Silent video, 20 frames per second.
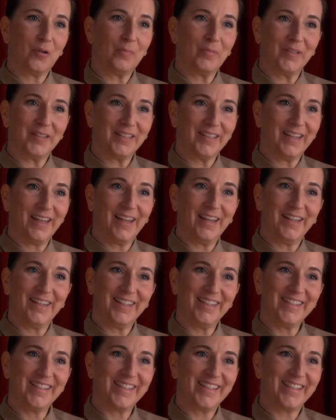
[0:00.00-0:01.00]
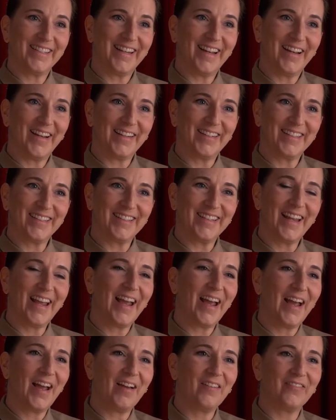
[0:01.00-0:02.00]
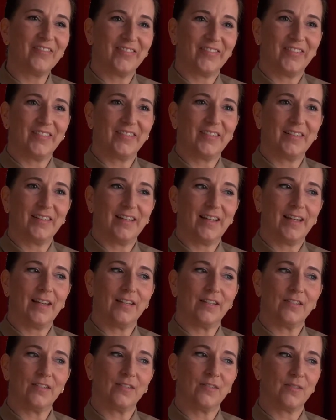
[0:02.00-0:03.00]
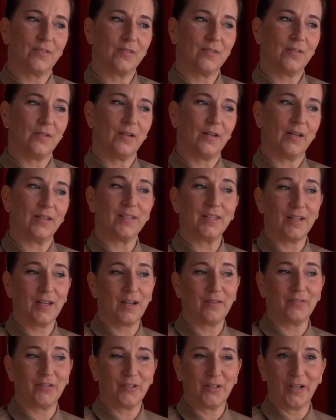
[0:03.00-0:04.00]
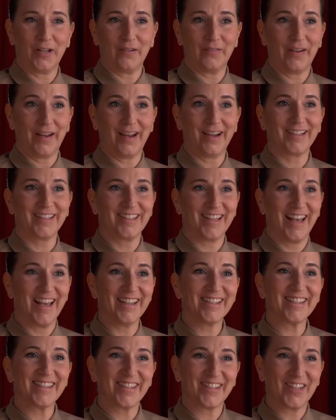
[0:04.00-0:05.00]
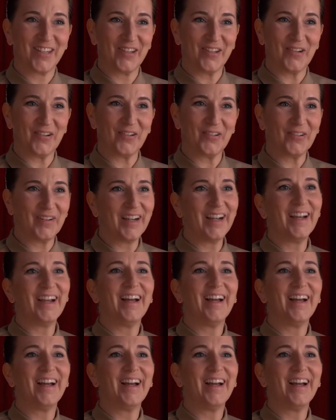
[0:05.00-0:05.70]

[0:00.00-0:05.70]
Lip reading: up in the 80s, and I didn't have a lot of access to